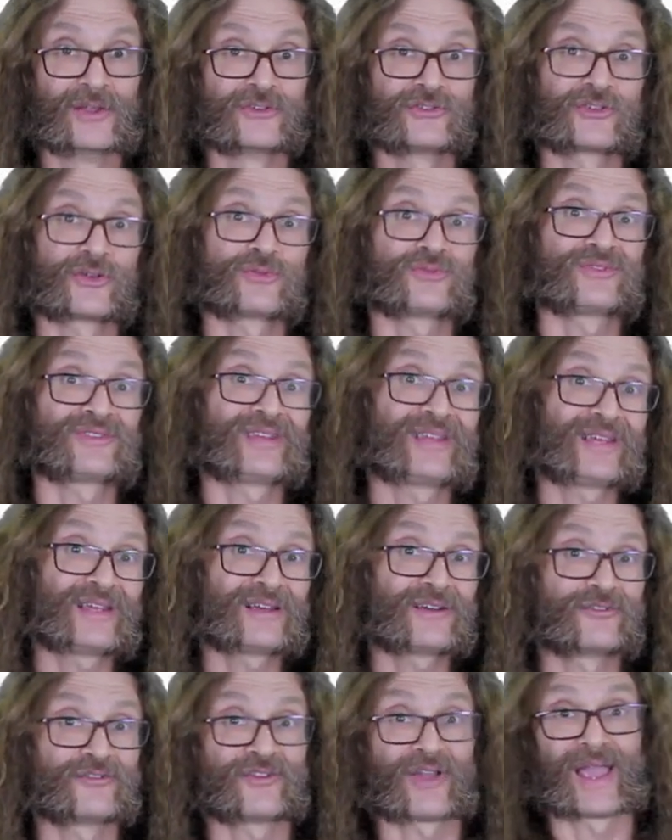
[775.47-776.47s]
So
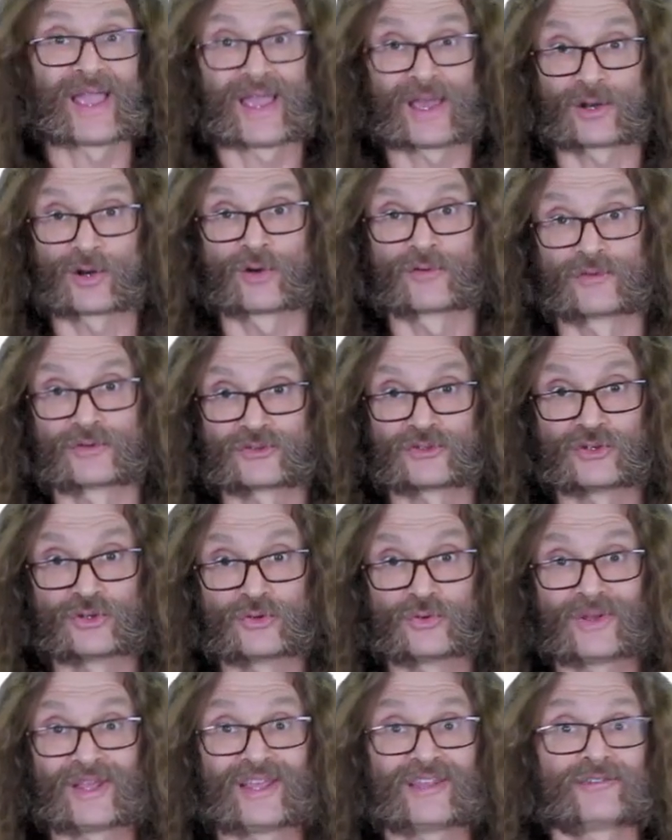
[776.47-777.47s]
t of n over
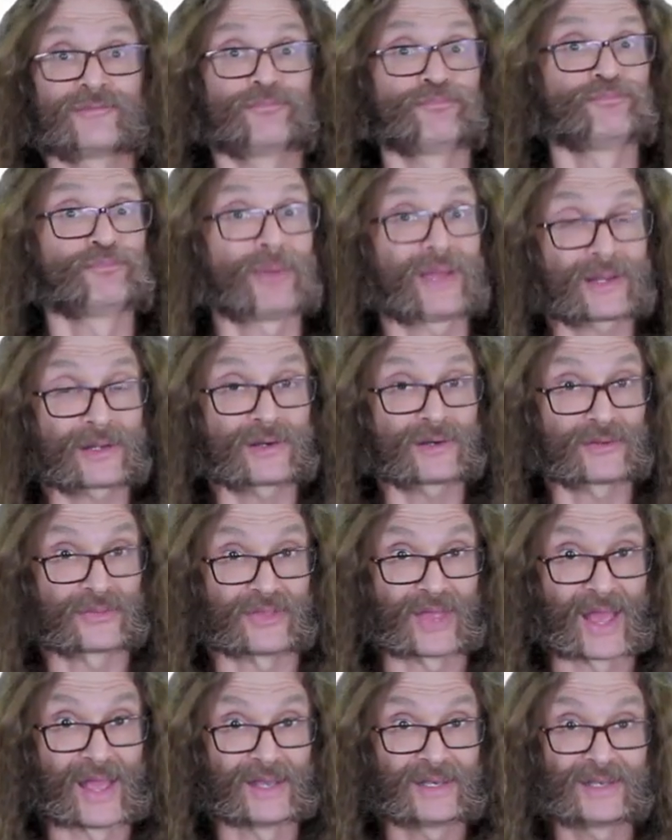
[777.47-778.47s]
2 is bigger
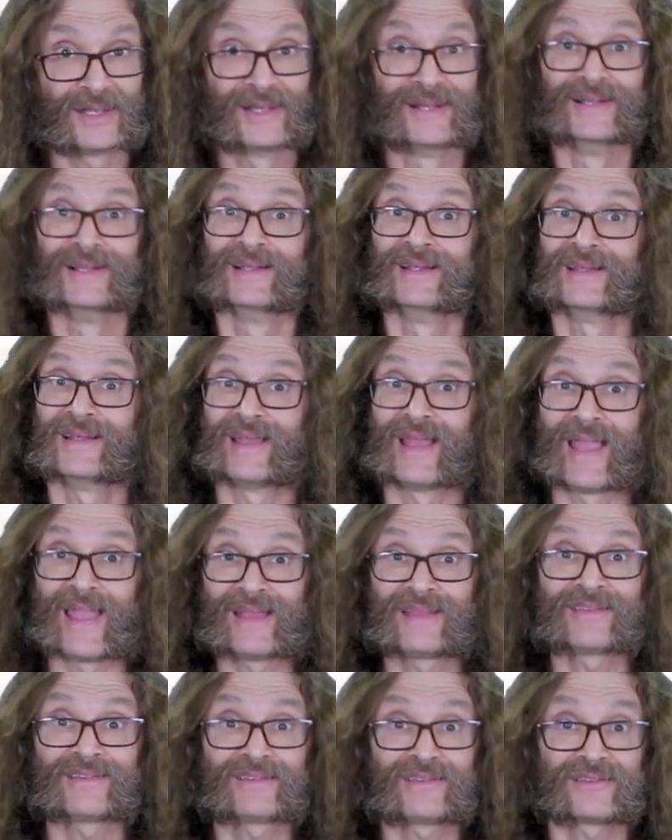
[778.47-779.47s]
than
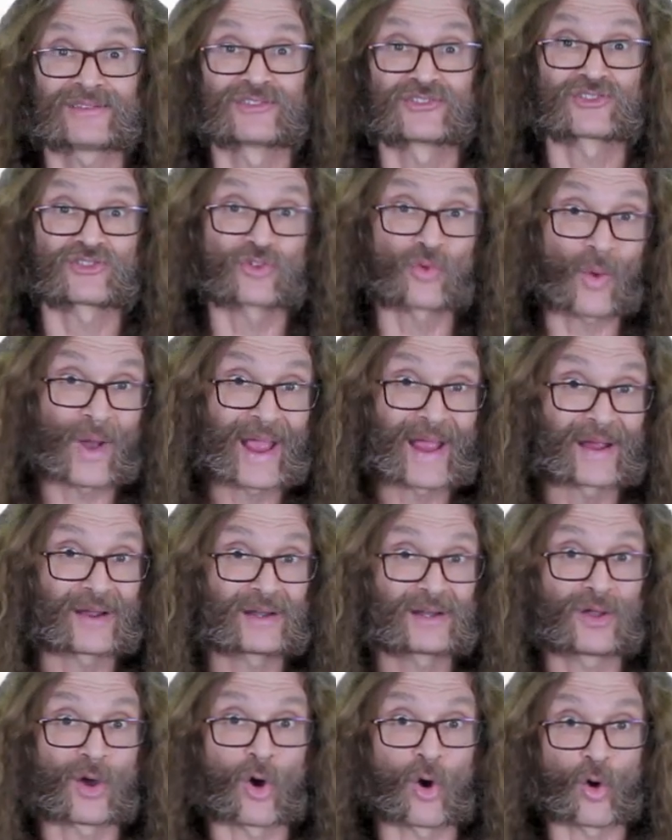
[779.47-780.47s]
n
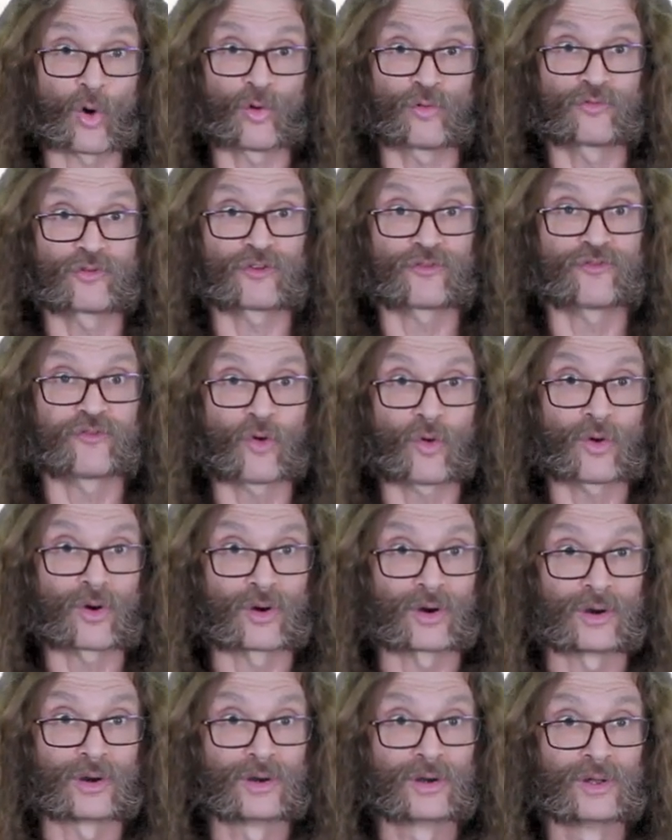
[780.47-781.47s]
squared over
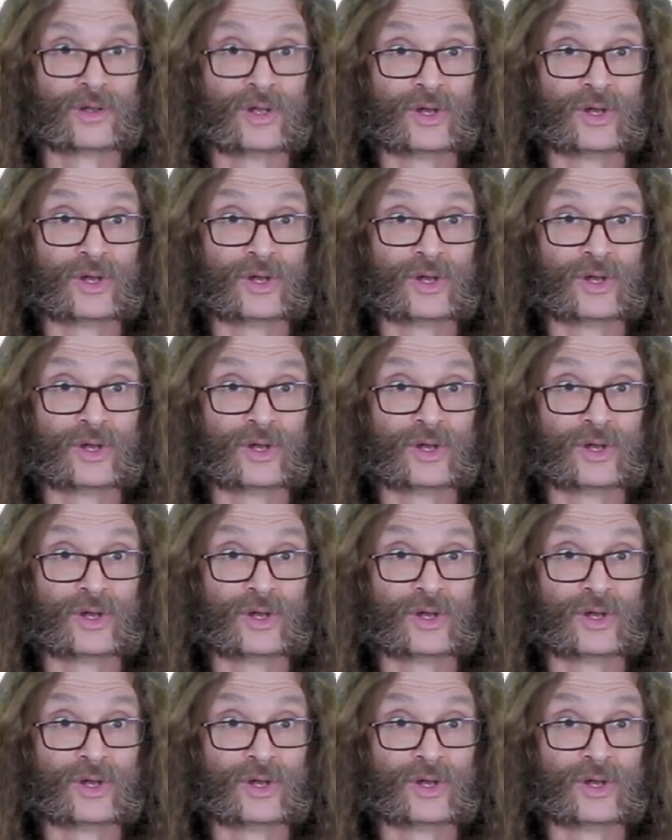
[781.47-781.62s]
4,